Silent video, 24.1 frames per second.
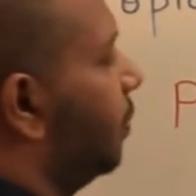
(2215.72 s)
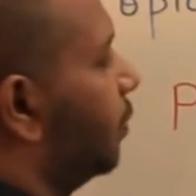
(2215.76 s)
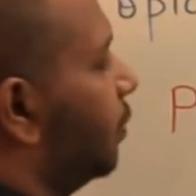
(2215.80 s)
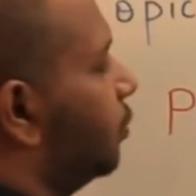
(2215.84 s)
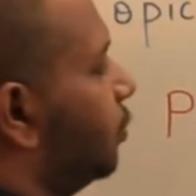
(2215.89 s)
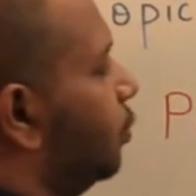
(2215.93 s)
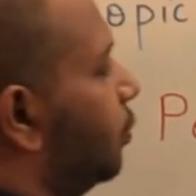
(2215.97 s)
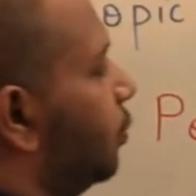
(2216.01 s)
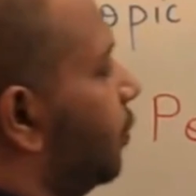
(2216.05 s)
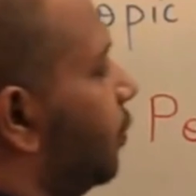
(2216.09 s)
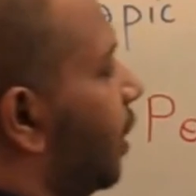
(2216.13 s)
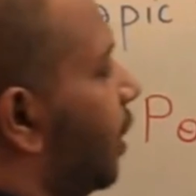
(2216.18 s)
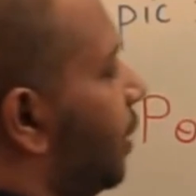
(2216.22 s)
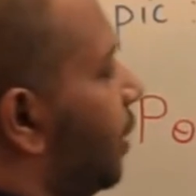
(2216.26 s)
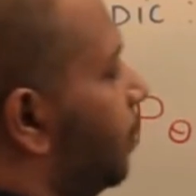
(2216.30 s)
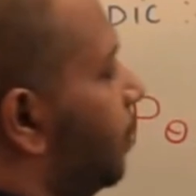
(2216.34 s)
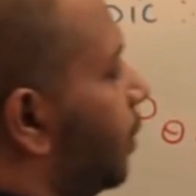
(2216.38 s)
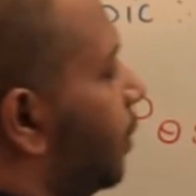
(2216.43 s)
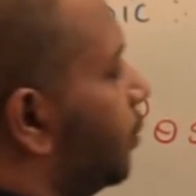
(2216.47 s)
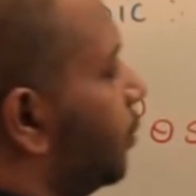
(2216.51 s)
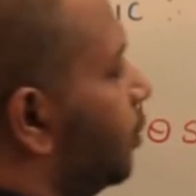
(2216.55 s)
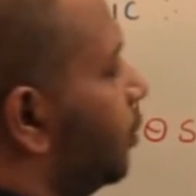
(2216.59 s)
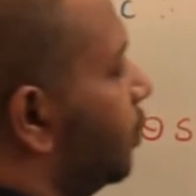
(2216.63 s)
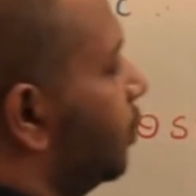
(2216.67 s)
plus 2, 5
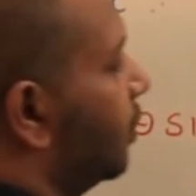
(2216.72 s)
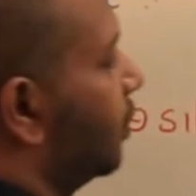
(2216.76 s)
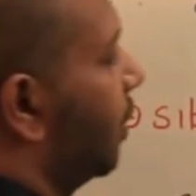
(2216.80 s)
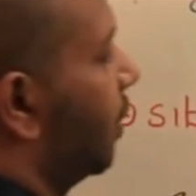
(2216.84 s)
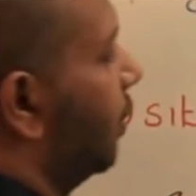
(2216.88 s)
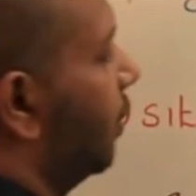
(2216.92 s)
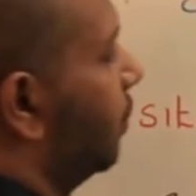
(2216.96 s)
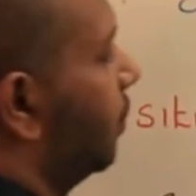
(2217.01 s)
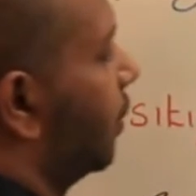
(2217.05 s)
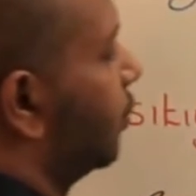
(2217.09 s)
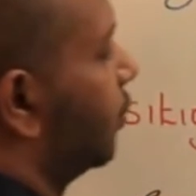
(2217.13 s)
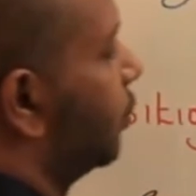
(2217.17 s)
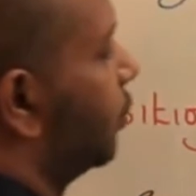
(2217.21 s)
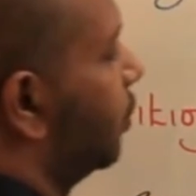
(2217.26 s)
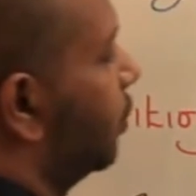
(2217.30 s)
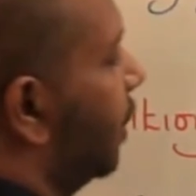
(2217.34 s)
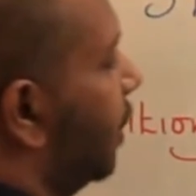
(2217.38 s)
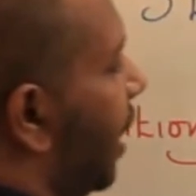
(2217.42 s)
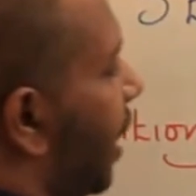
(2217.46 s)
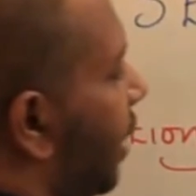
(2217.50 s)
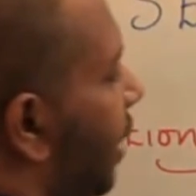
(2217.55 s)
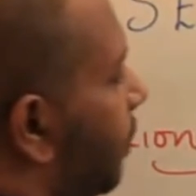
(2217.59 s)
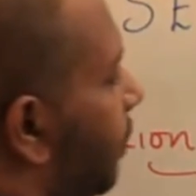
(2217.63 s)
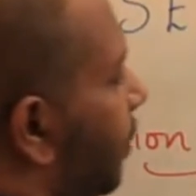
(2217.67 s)
plus 2, 7 plus 2,
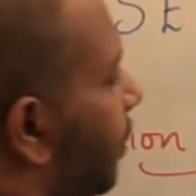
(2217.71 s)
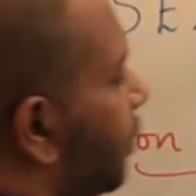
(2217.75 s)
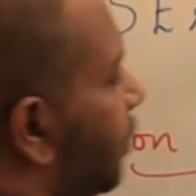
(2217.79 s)
9